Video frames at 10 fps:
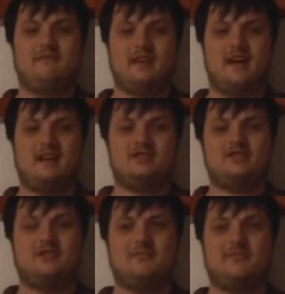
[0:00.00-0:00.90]
the
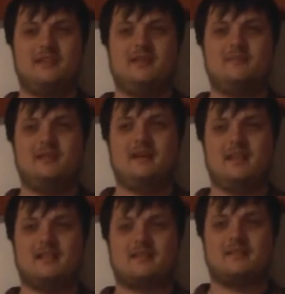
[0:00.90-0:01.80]
ice cube will
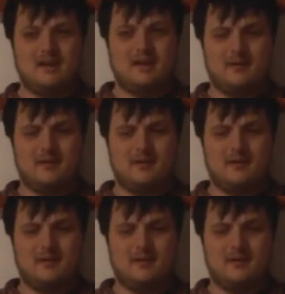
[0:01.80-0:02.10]
melt.